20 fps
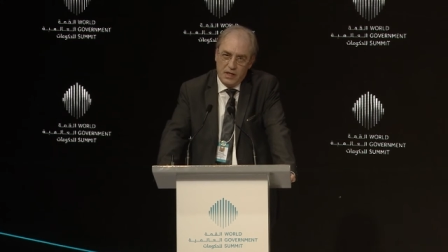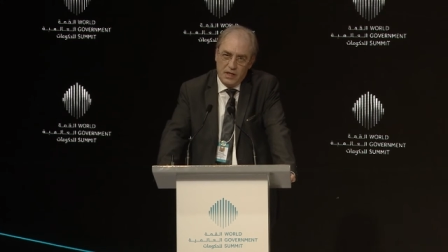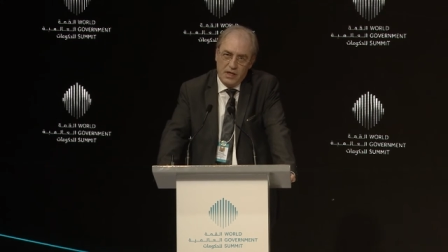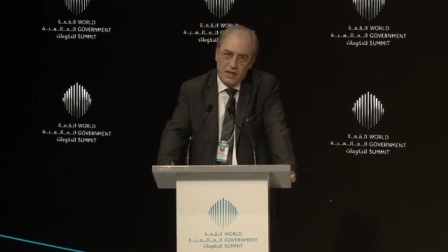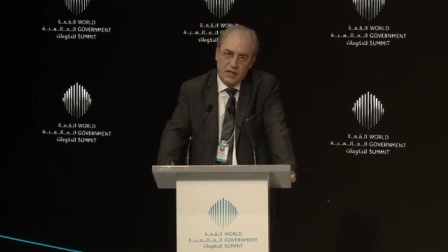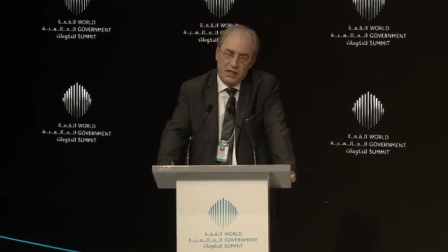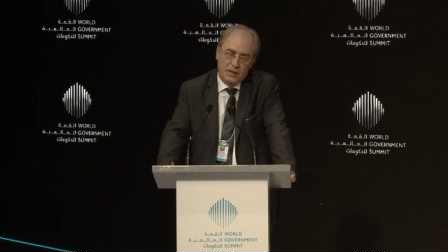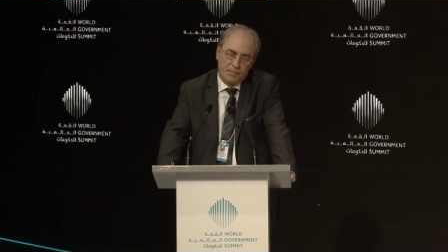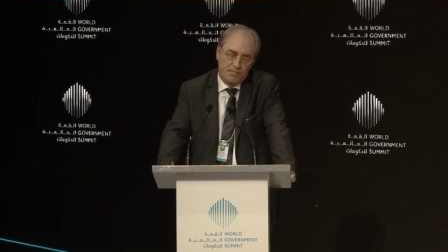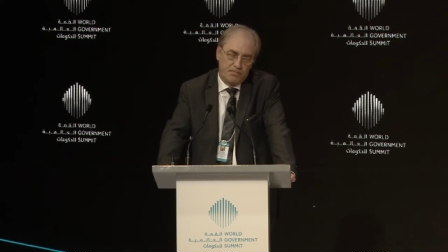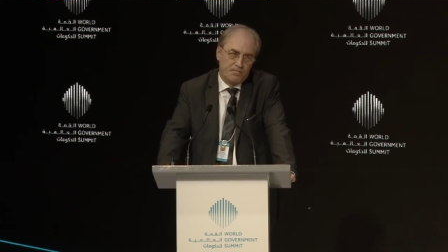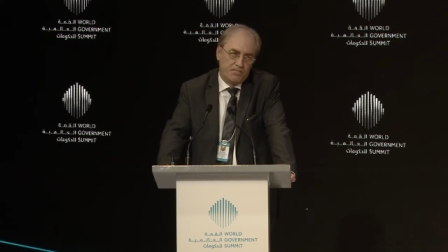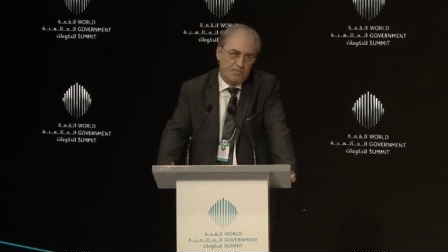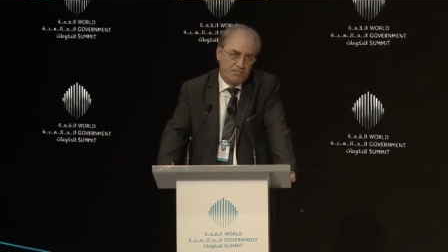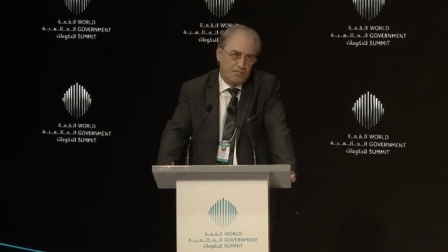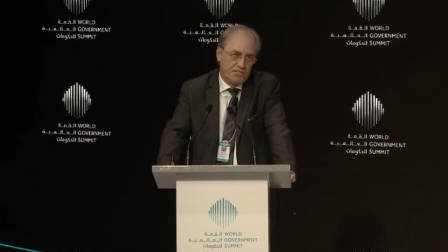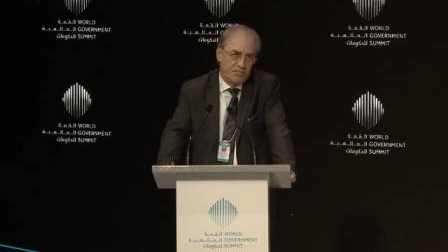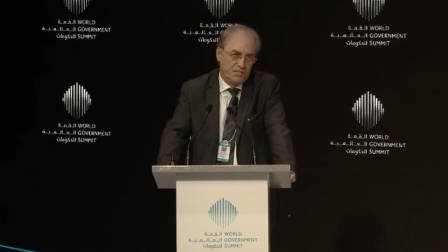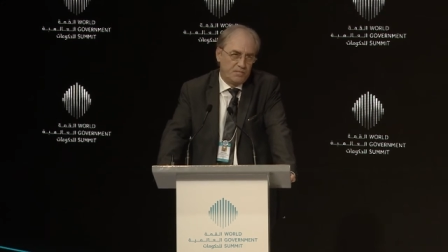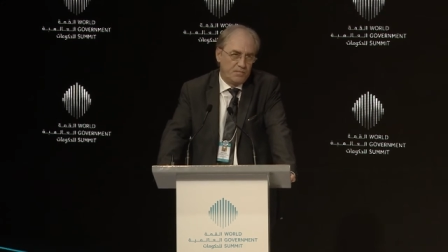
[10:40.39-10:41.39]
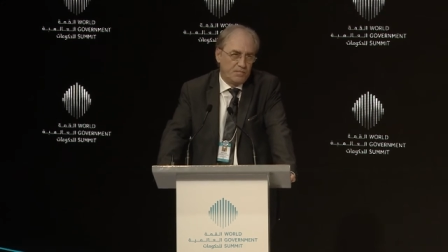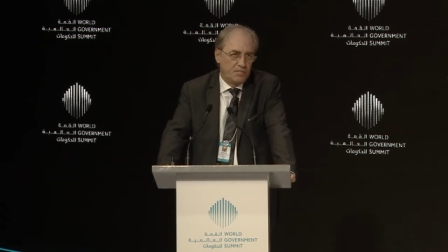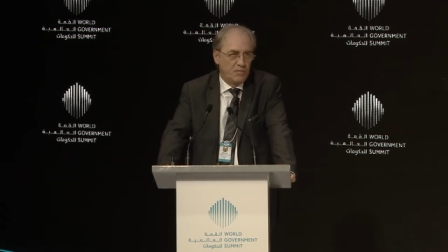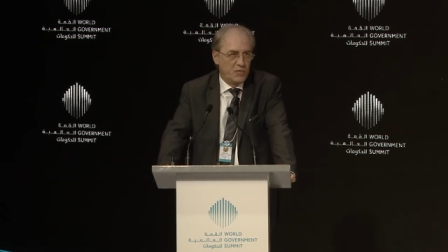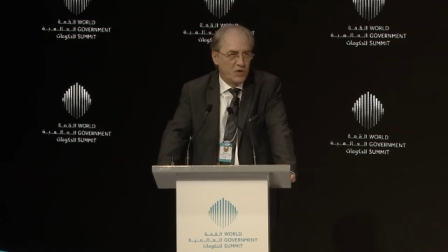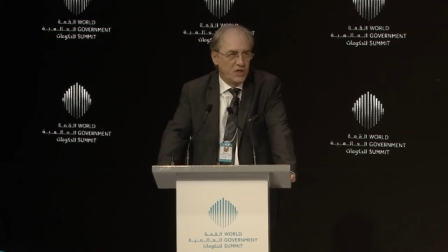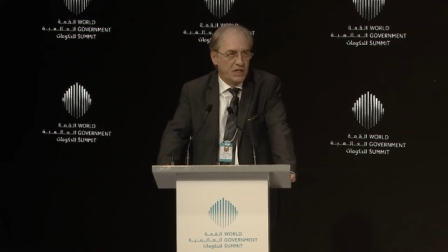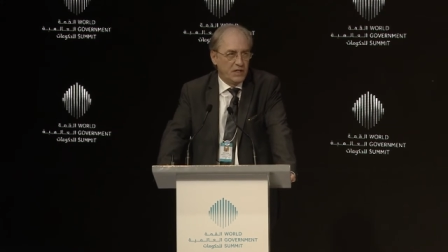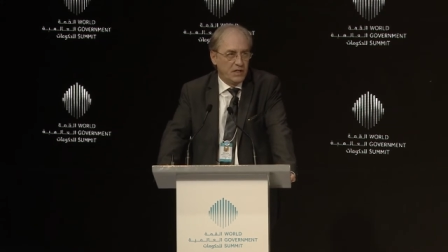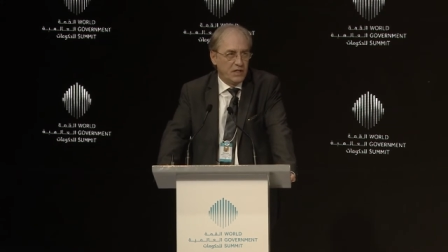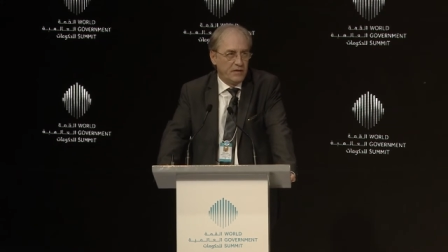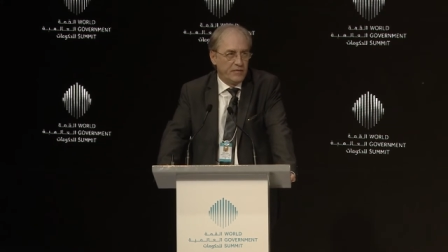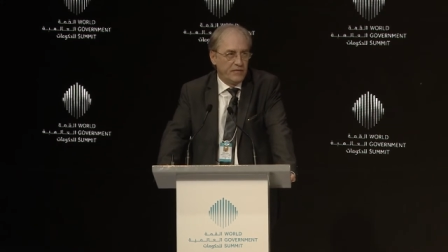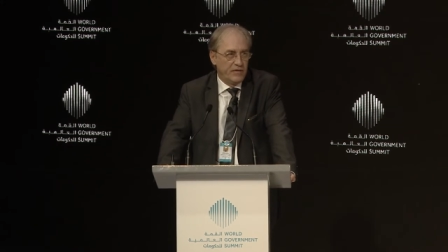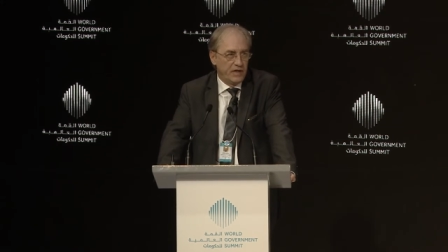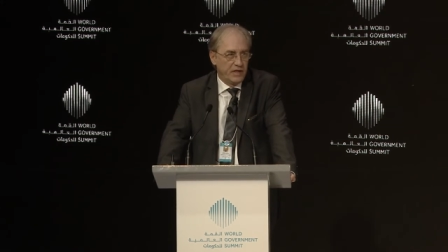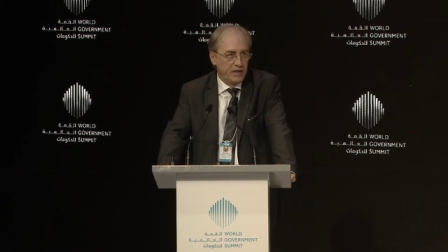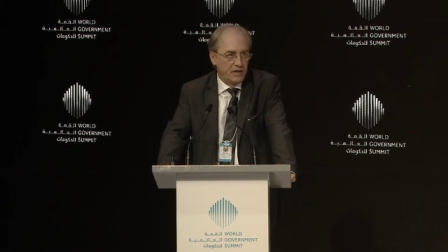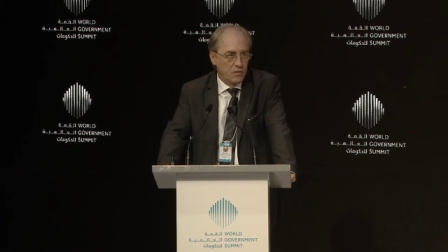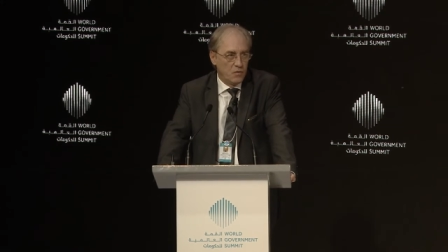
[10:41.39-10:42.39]
in a pretty
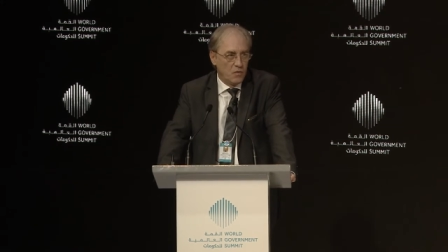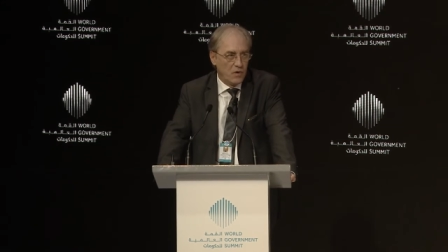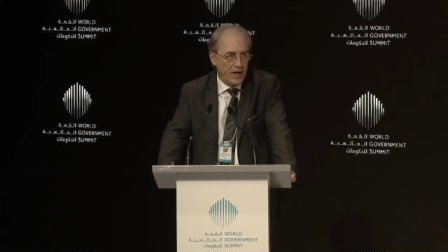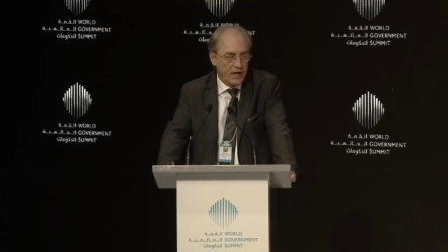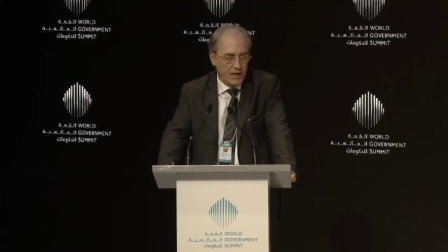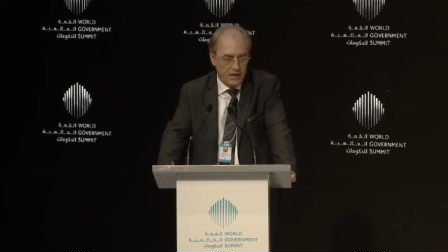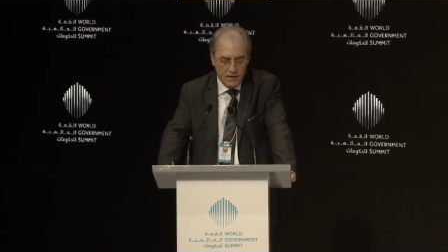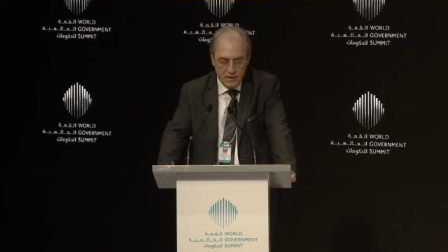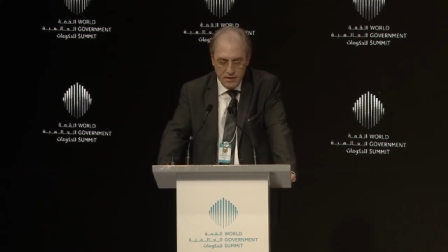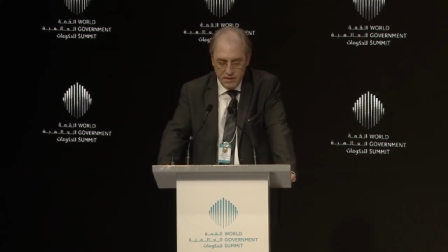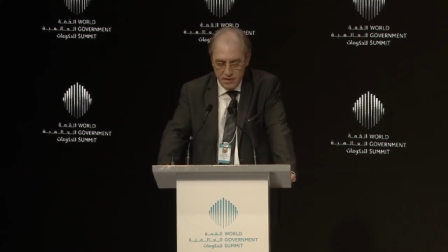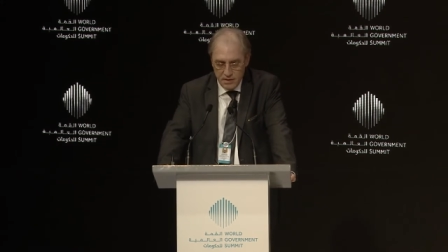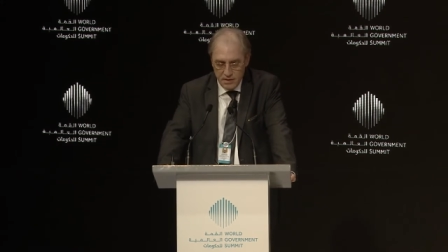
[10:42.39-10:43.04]
different way,